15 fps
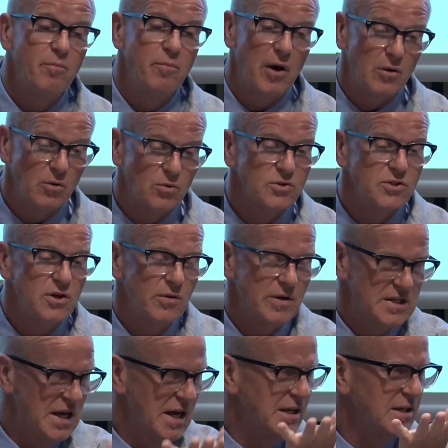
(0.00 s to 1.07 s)
but also
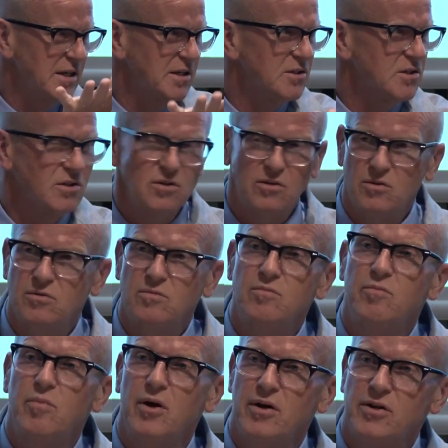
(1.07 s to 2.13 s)
attending to
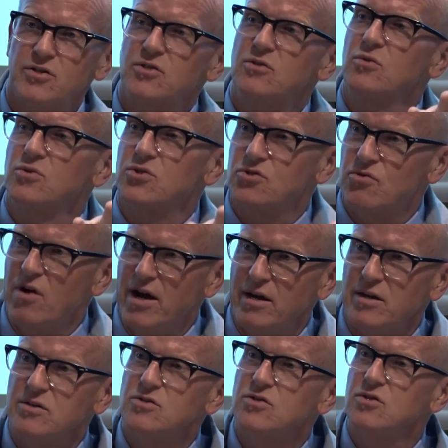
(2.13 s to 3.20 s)
personal
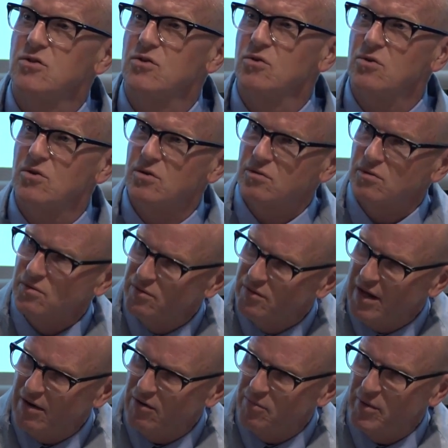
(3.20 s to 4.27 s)
strengths, to
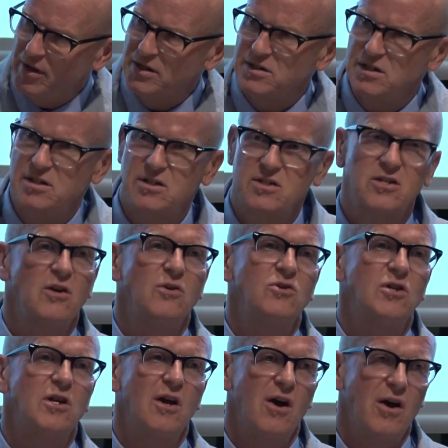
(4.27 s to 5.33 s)
their ability to
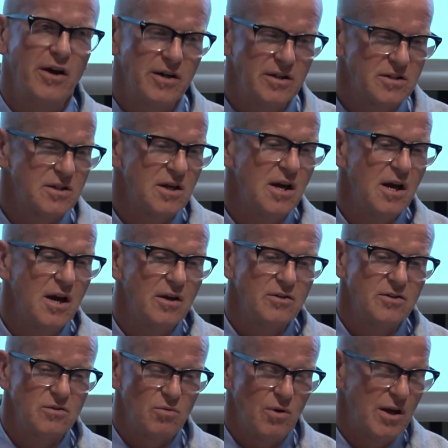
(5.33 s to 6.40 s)
socialize,
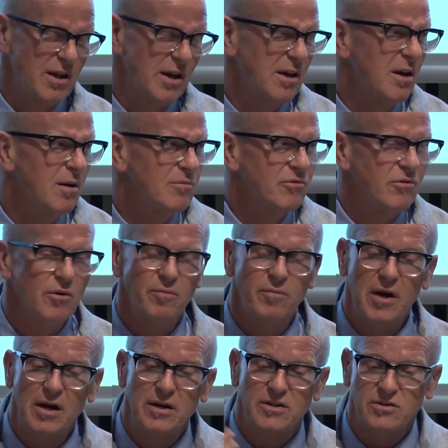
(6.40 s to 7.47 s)
to where they come from.
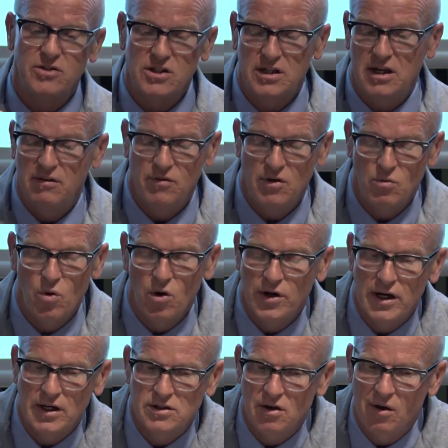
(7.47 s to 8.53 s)
So I'll just give you
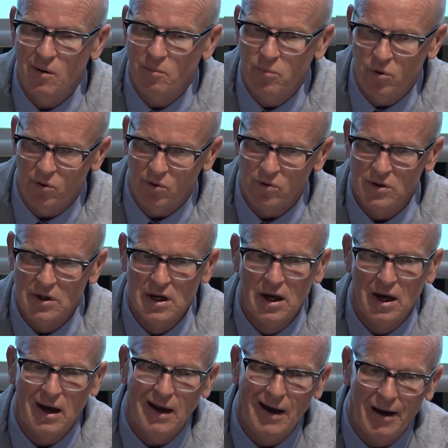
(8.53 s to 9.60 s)
one example.
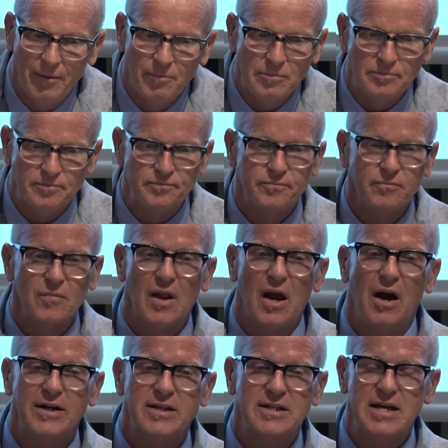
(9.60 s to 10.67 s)
Um,
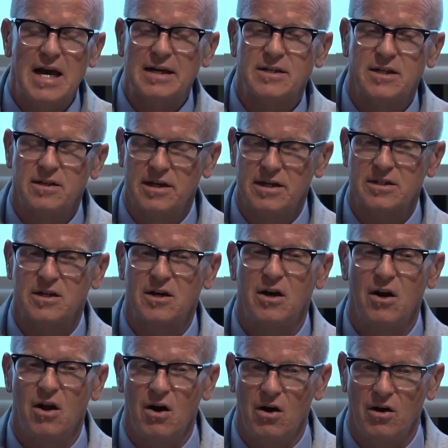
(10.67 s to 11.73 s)
I sat in this
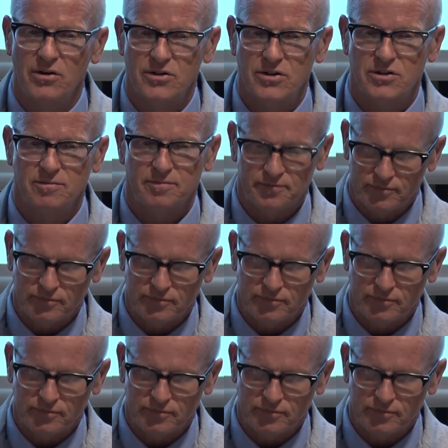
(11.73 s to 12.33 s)
class.